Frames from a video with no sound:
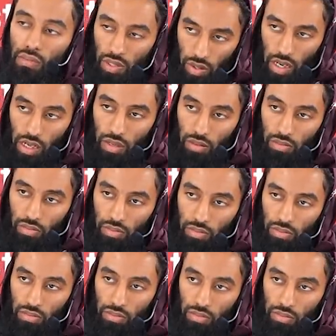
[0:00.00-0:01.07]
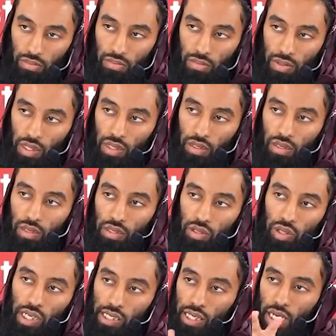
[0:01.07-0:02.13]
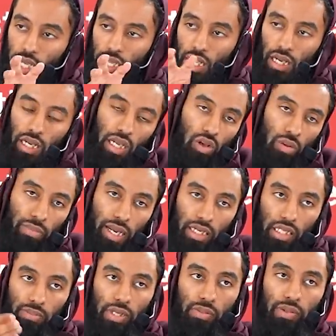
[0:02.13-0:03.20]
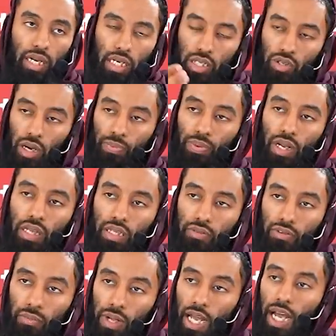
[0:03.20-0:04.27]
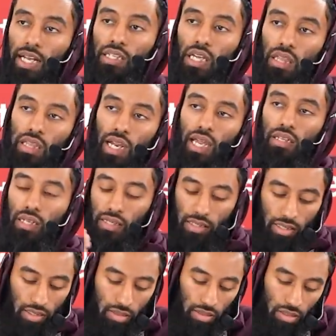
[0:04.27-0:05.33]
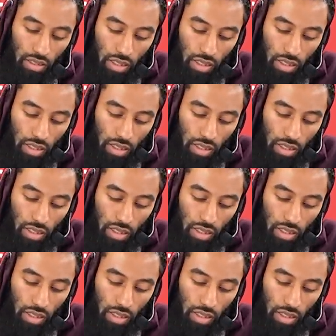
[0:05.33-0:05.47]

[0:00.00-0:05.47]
Right? So this leading legal maxim has been extrapolated from a hadith like this.